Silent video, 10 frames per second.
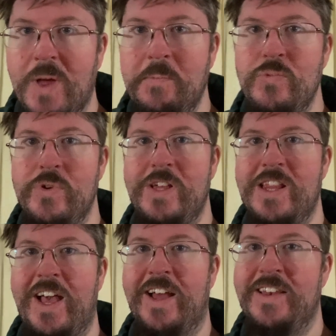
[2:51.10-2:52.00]
I'm really
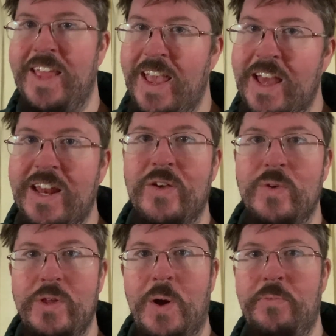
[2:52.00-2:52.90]
glad, and I
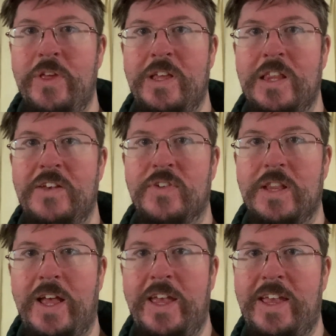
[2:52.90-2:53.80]
really hope that you leave a
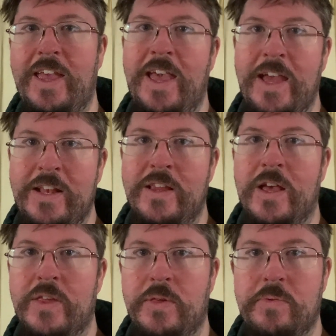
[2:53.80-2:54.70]
like and
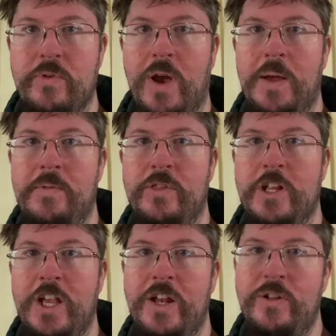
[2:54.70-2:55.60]
uh, subscribe to the
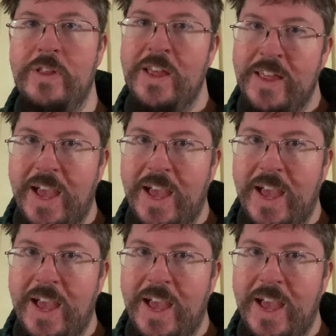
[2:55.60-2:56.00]
channel,